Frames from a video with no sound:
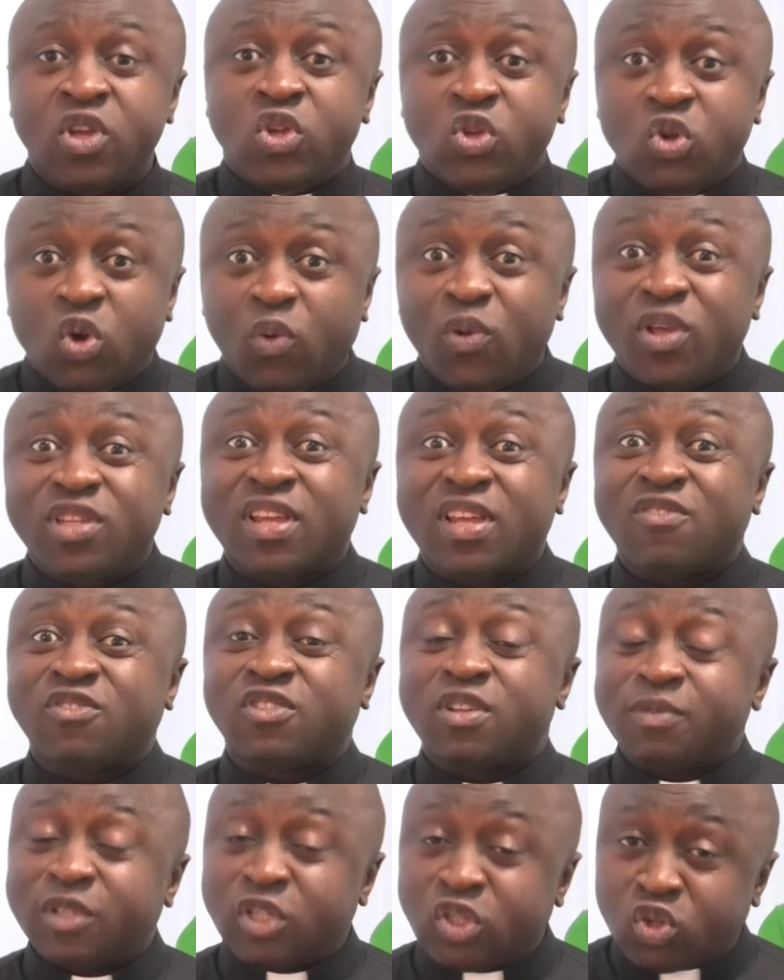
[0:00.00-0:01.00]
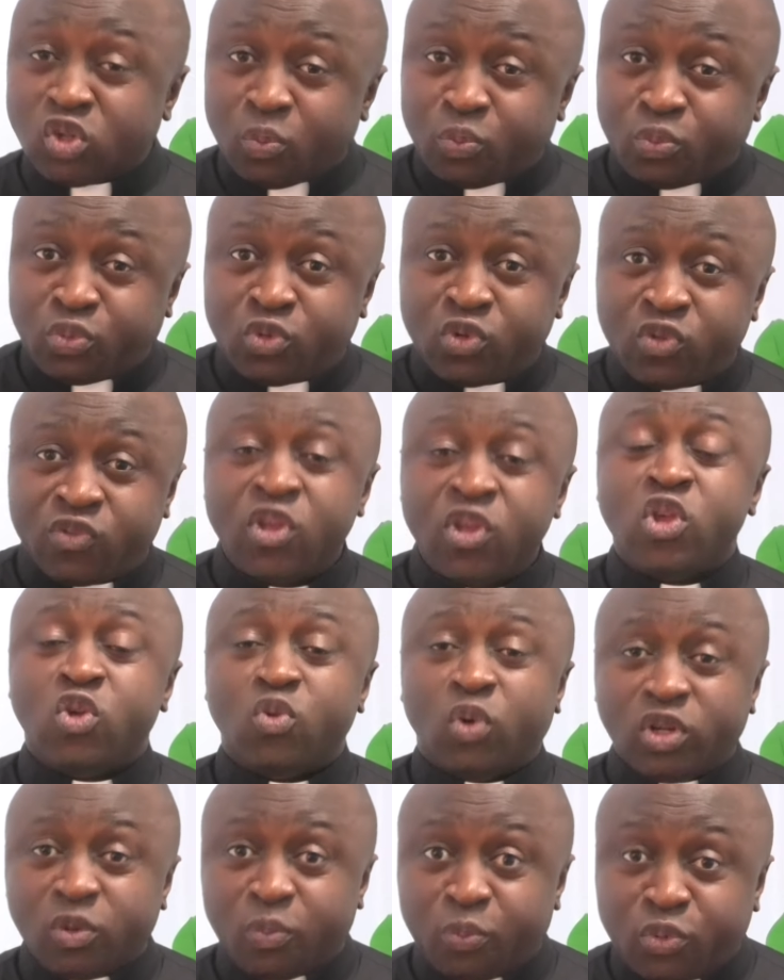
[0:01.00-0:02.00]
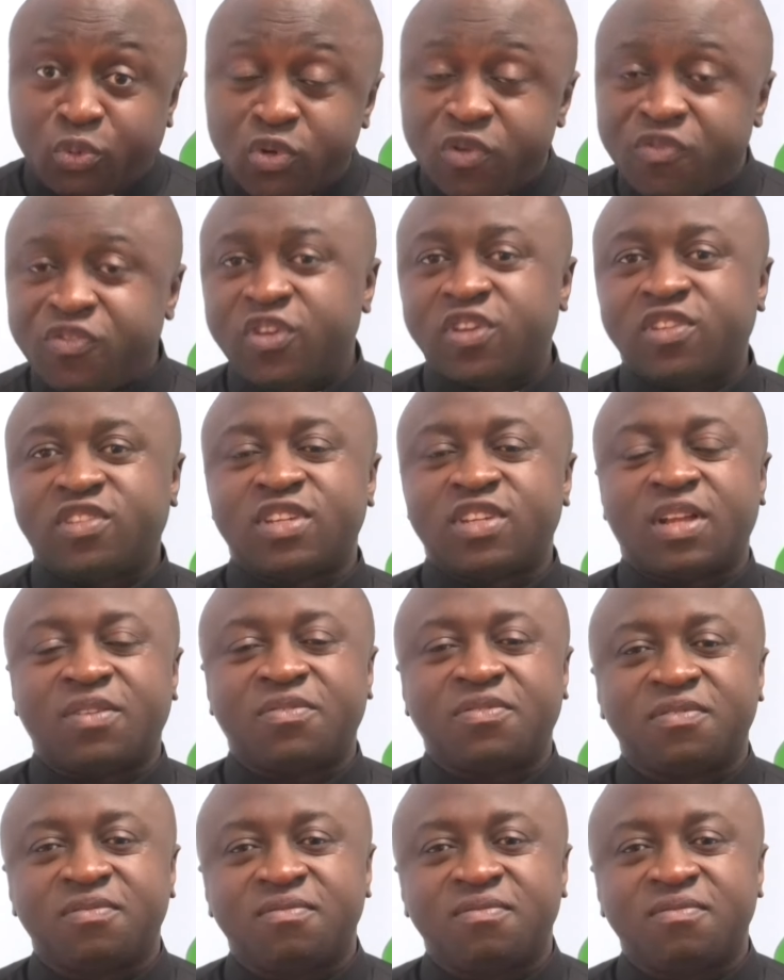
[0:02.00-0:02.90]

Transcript: You always have something to prove. You want to prove yourself.